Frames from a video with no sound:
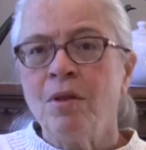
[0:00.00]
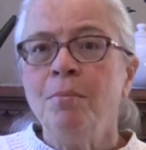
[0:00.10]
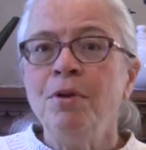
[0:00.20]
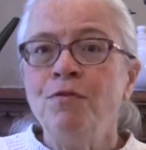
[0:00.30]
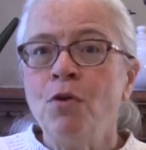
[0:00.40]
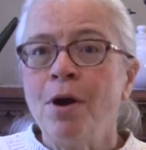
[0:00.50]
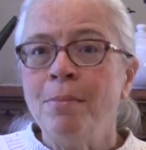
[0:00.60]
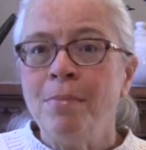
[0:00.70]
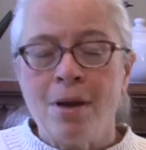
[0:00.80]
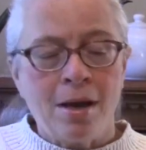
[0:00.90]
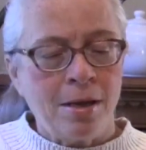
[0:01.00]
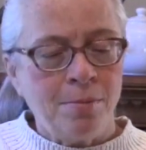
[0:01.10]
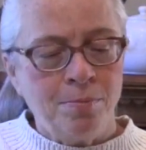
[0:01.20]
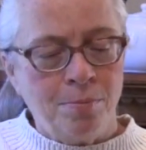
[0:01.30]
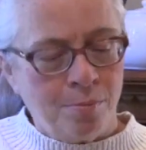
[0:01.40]
before
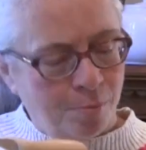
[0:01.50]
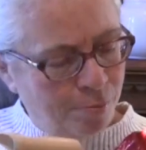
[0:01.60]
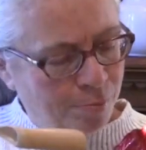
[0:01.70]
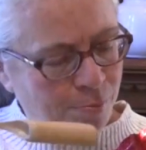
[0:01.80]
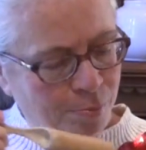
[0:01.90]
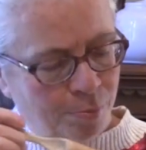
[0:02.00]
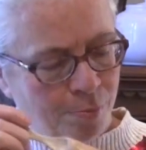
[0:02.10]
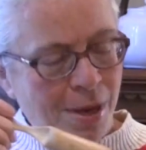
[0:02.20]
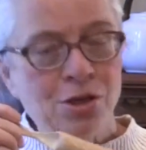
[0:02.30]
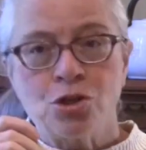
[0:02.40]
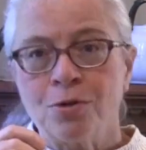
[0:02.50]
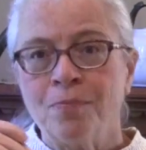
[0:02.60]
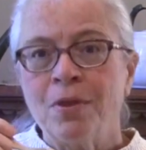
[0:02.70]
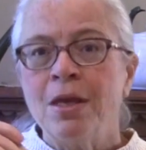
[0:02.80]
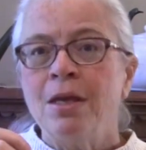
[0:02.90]
I measure,
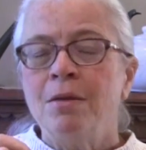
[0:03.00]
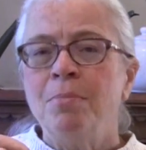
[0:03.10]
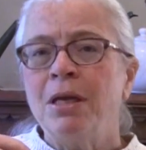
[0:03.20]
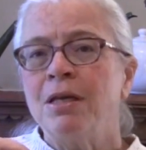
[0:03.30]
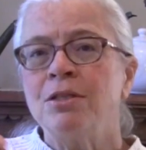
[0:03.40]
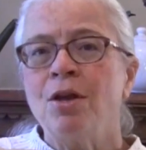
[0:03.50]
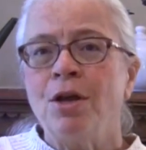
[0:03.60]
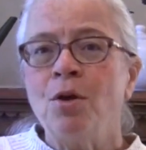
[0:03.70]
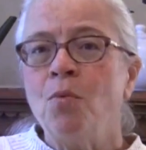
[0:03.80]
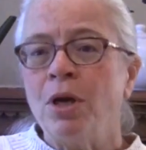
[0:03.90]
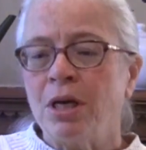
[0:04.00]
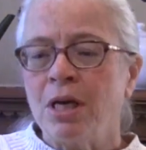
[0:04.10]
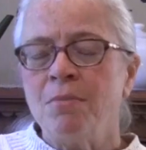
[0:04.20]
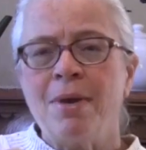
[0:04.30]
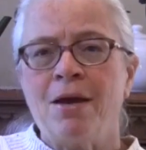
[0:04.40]
because I don't want to
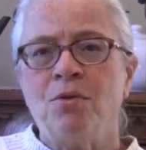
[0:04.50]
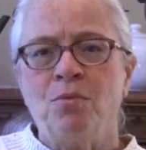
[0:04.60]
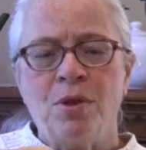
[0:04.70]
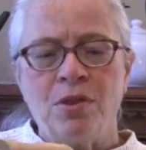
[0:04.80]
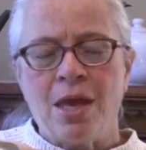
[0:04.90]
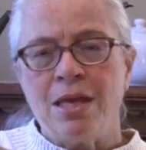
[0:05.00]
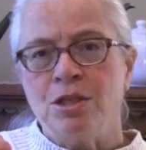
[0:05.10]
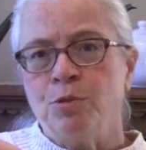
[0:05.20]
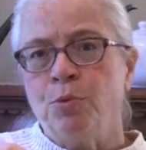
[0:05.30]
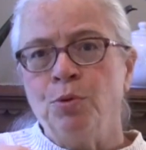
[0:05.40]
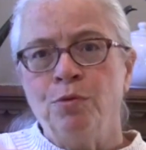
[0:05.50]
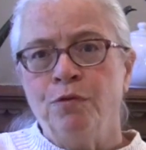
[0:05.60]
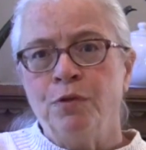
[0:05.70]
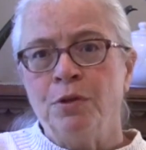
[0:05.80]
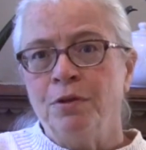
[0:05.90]
come out with a
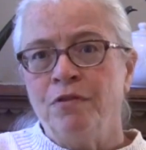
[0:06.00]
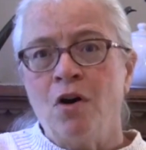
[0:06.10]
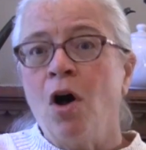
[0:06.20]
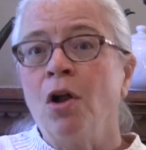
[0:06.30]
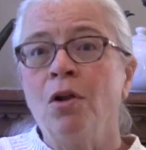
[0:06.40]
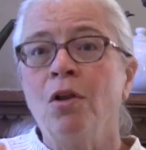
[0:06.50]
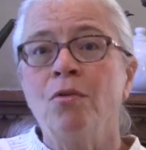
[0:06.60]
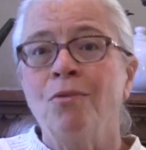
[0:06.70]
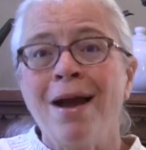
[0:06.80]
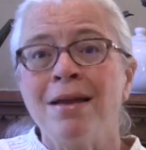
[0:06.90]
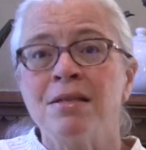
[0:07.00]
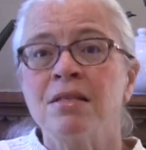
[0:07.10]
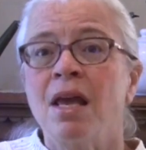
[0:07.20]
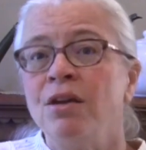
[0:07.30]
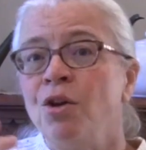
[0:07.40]
spoonful of all
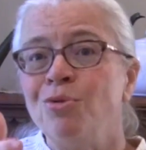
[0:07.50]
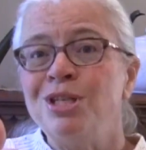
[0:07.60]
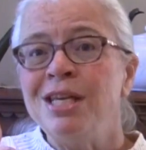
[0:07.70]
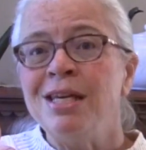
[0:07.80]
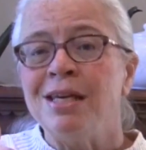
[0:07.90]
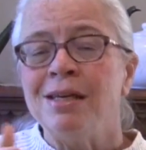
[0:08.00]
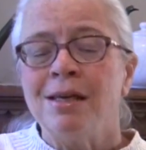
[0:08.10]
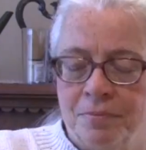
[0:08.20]
rice and no tea.